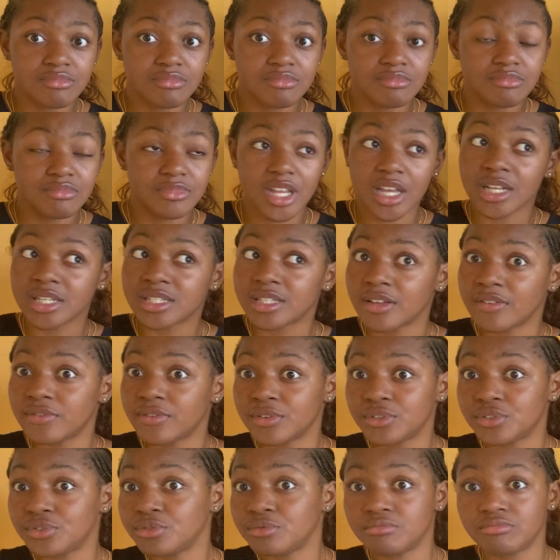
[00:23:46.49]
Negative
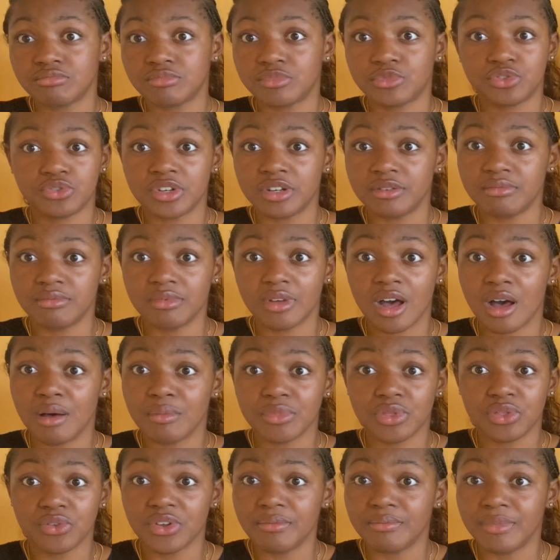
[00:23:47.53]

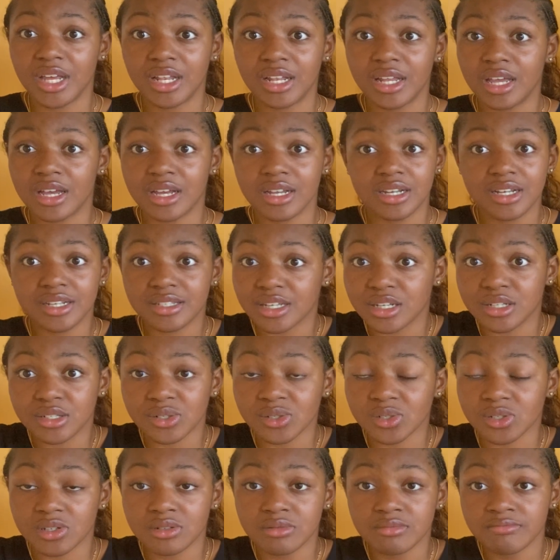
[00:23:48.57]
3 million is an
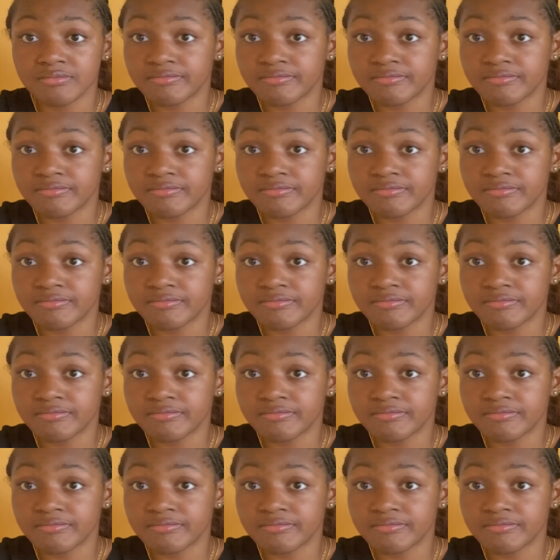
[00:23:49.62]
integer.